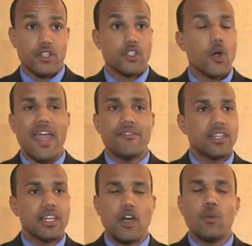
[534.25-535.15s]
So
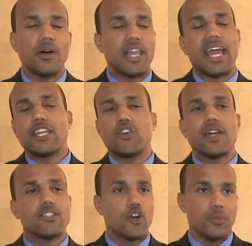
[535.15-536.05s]
everything, like I
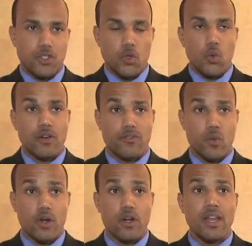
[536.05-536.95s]
tried to almost do word for
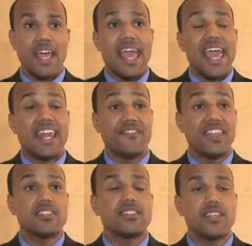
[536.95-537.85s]
word, and if
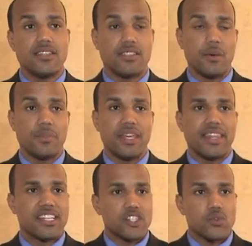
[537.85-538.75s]
they said something
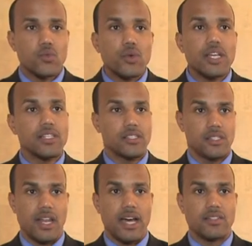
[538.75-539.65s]
that just really
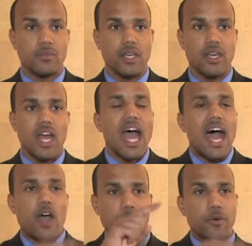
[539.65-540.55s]
stood out to me,
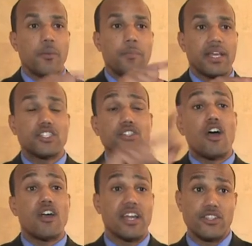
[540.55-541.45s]
I would put a big
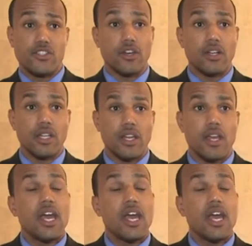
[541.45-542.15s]
star and circle it.